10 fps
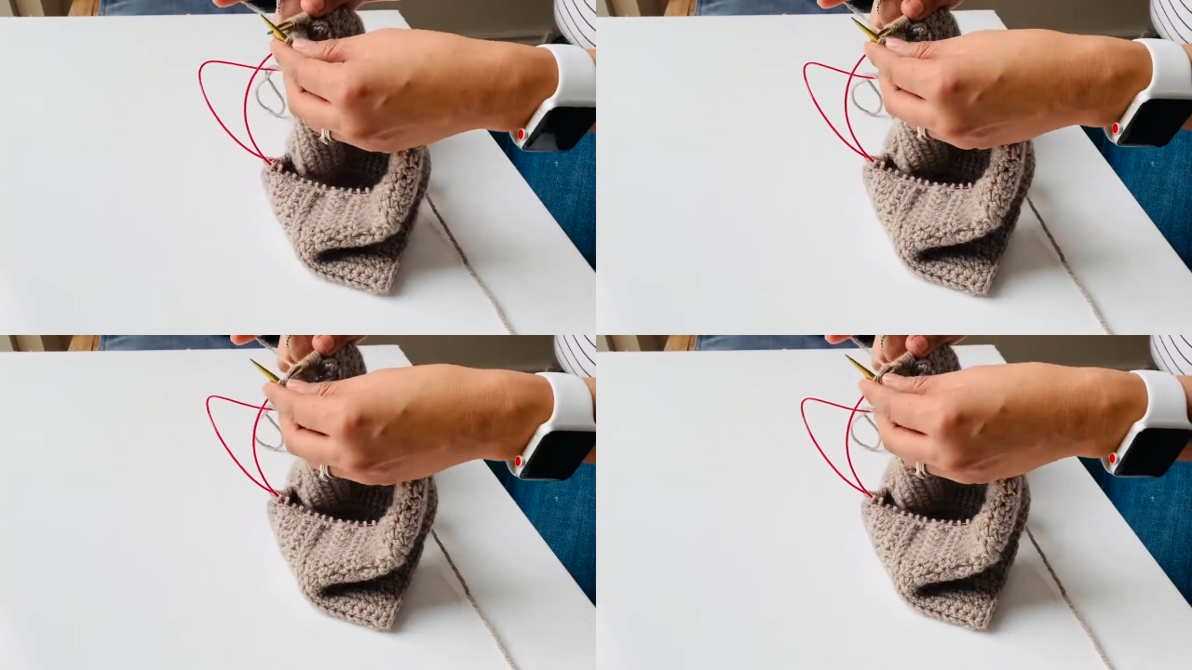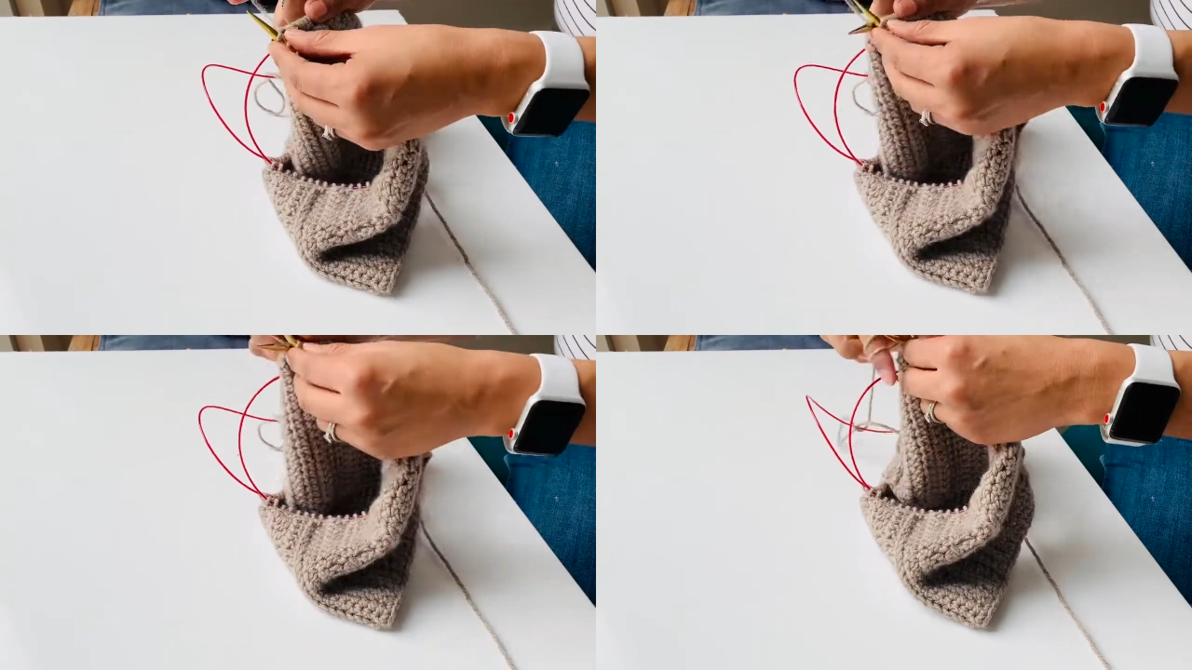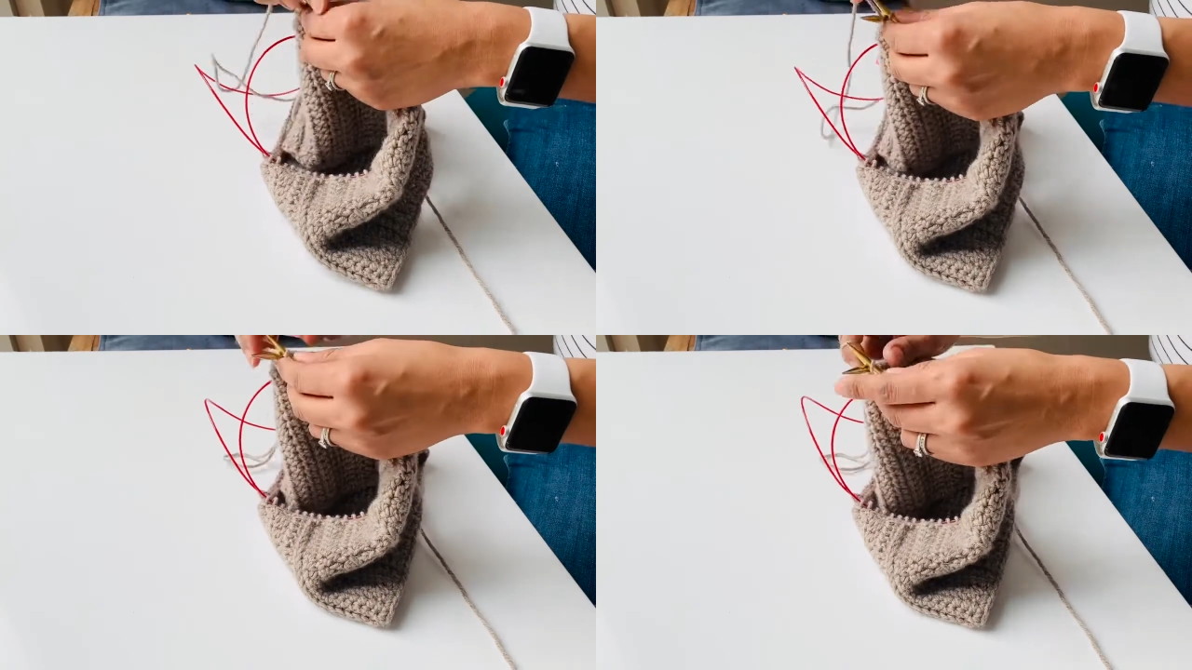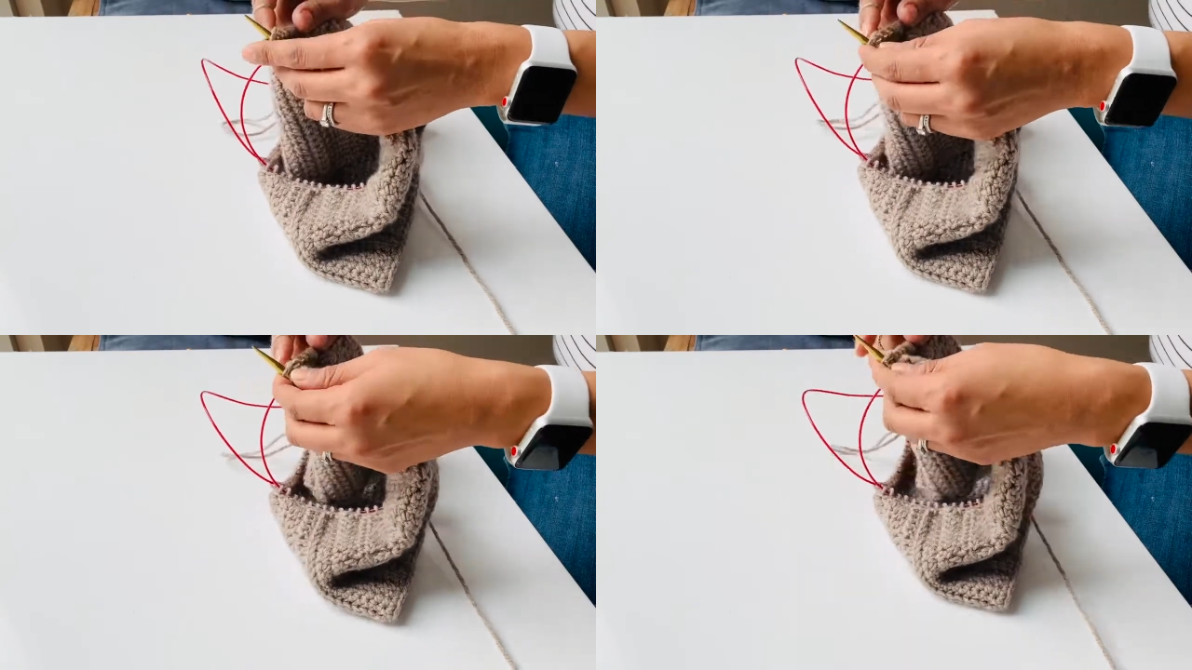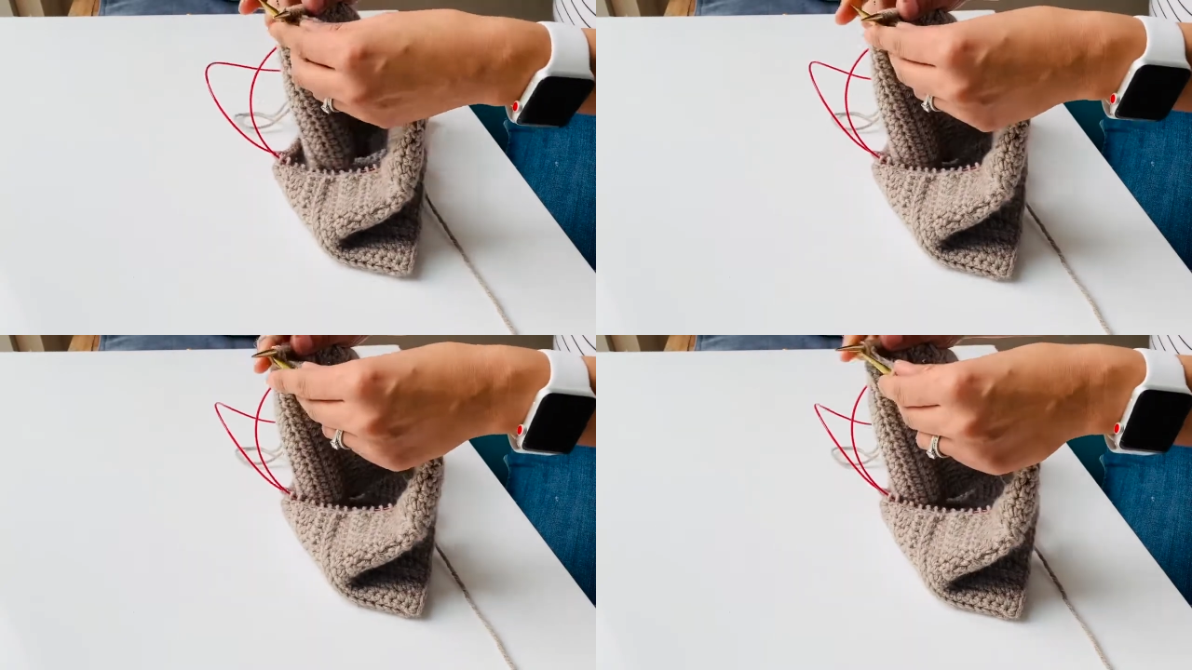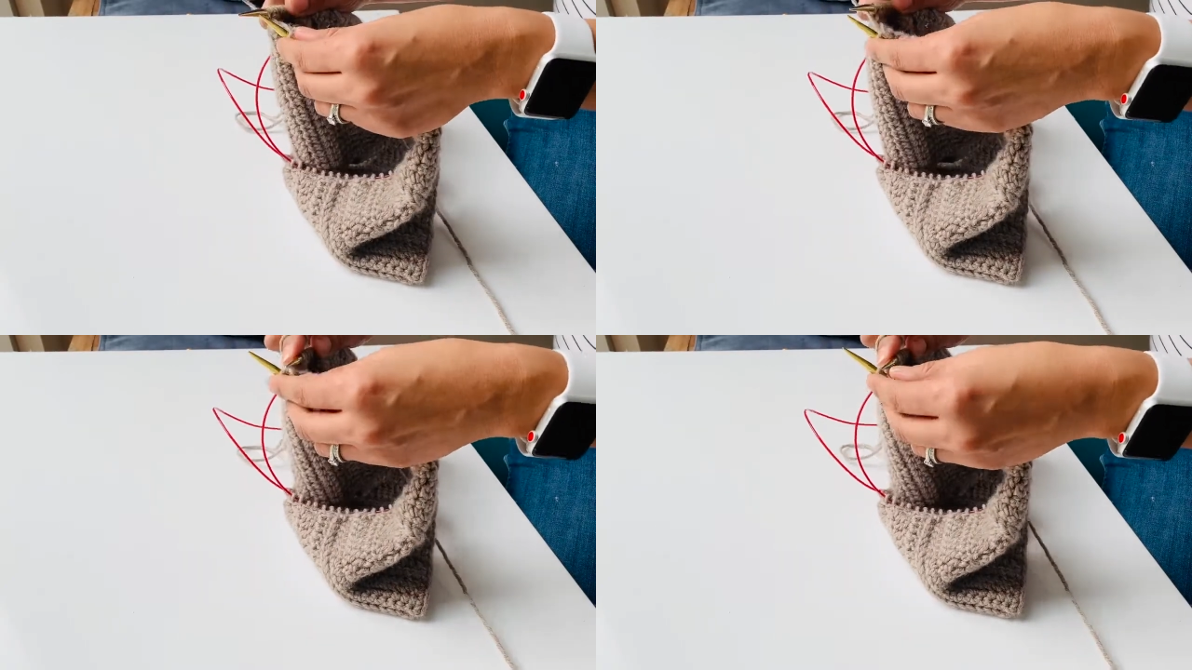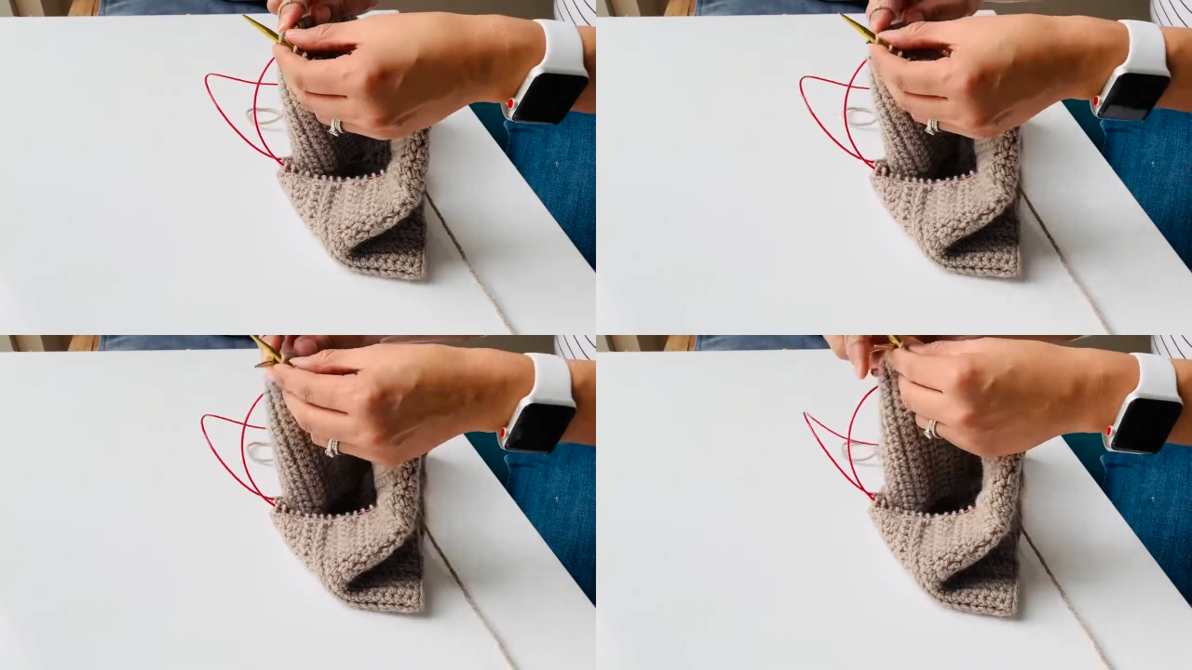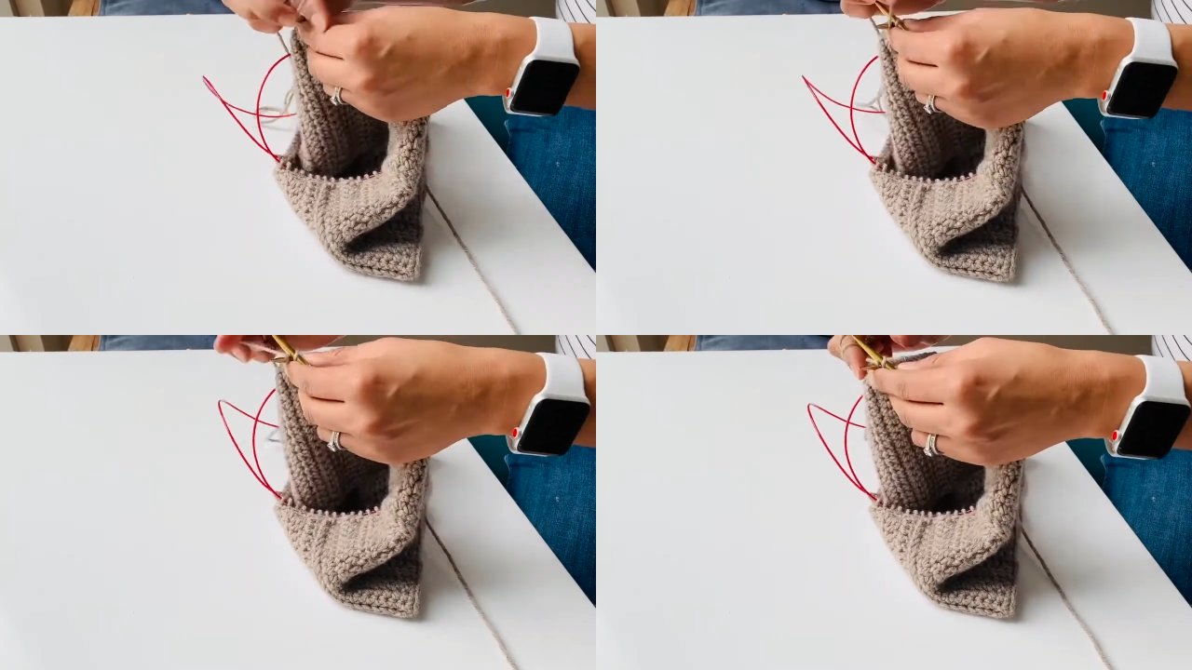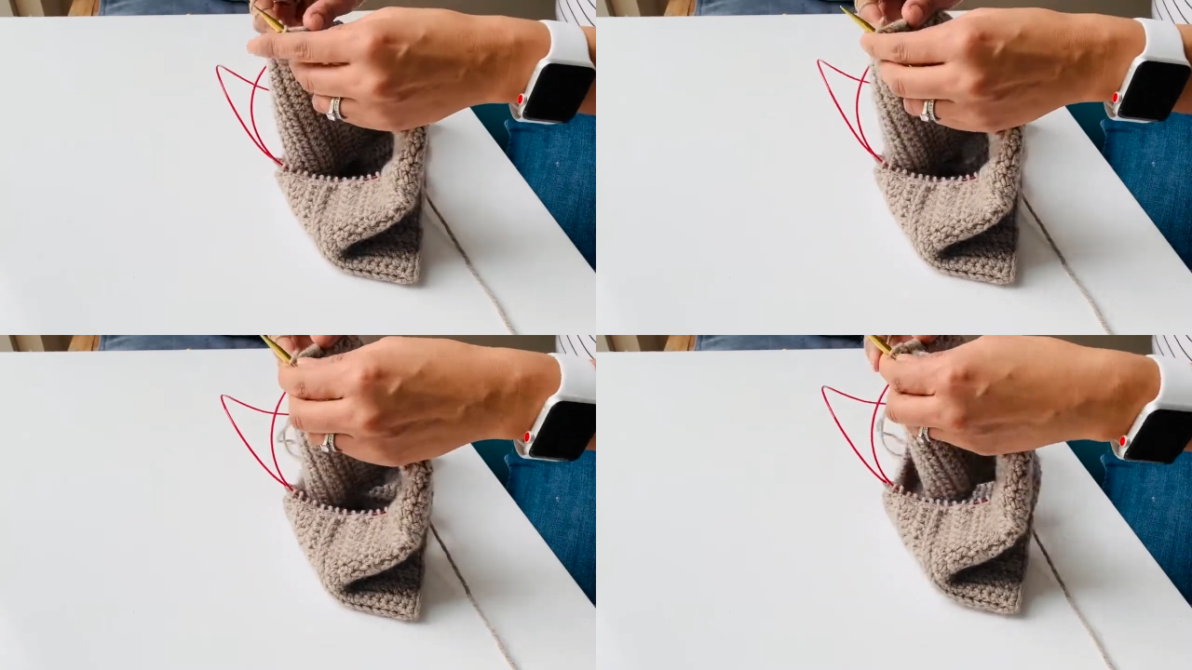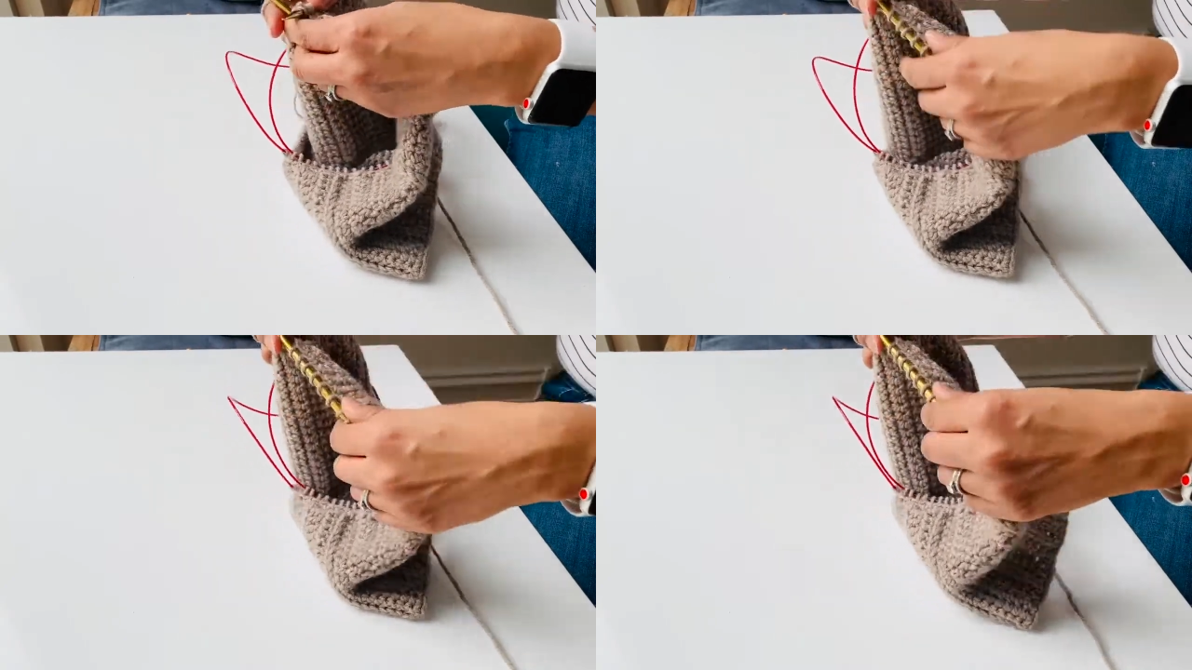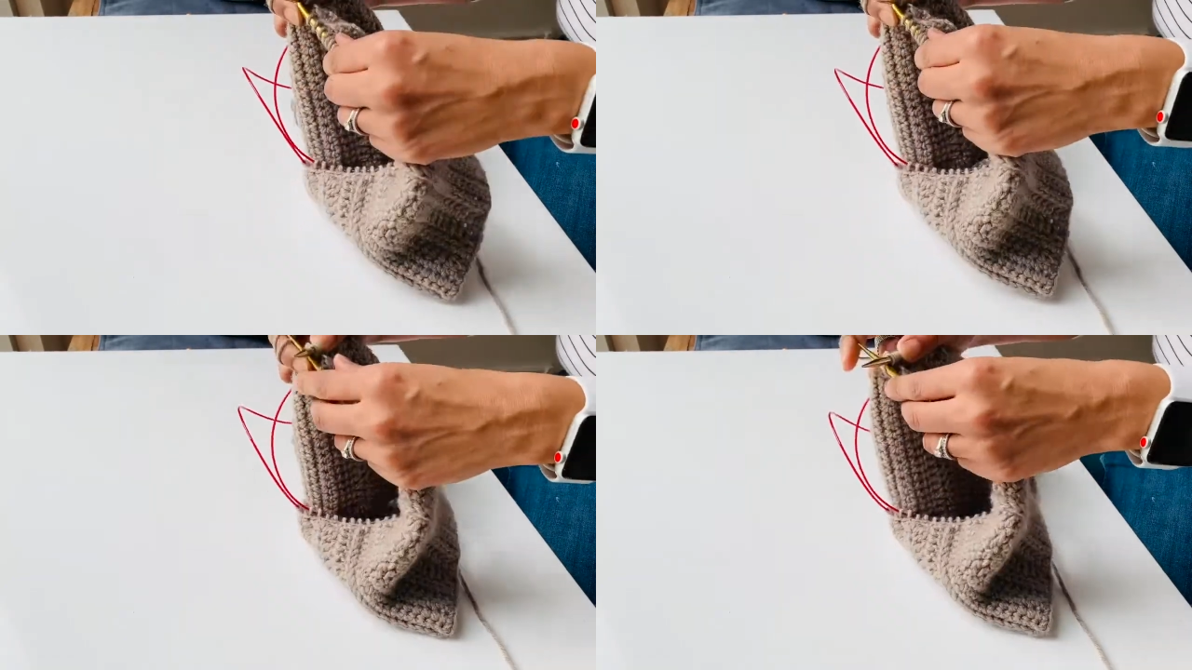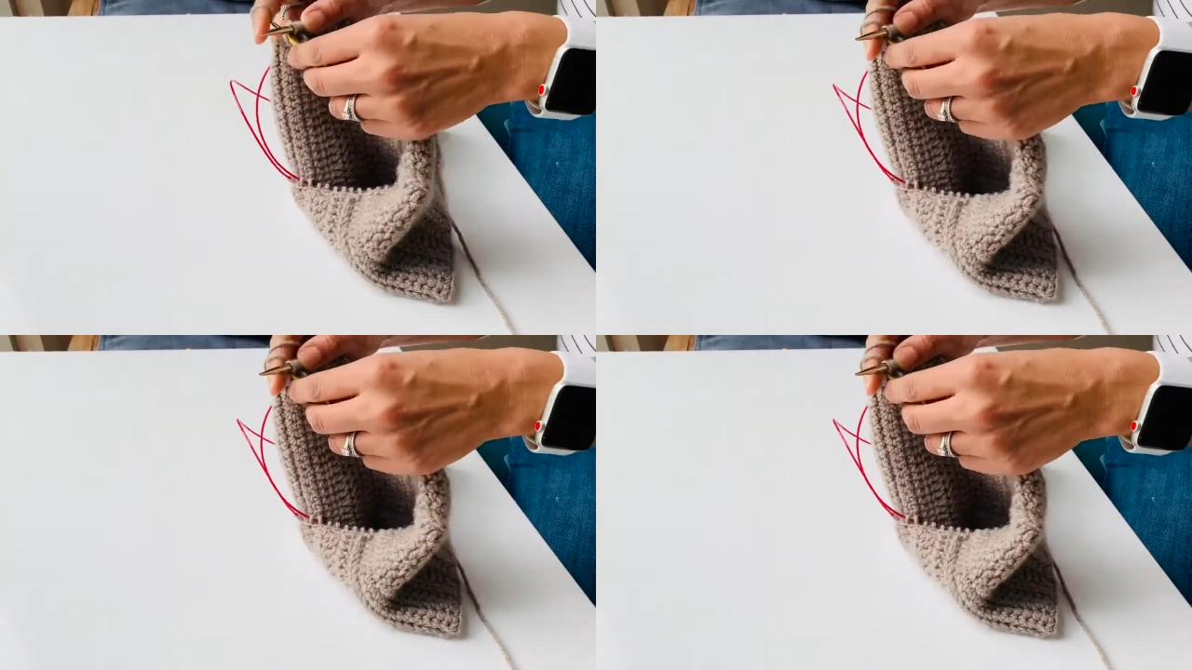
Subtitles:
Nobody's mouth can be seen.